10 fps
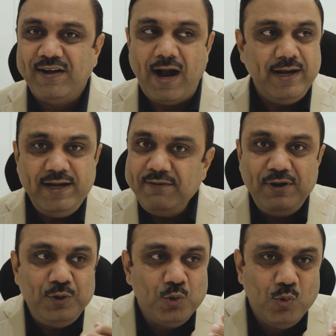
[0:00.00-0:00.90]
I didn't
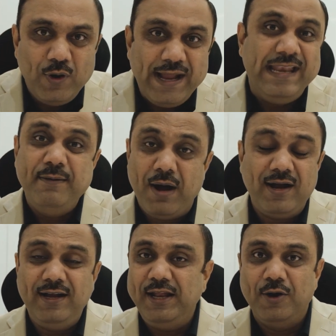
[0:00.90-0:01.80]
even do any
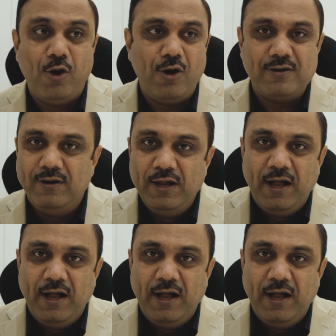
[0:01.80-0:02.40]
marketing, or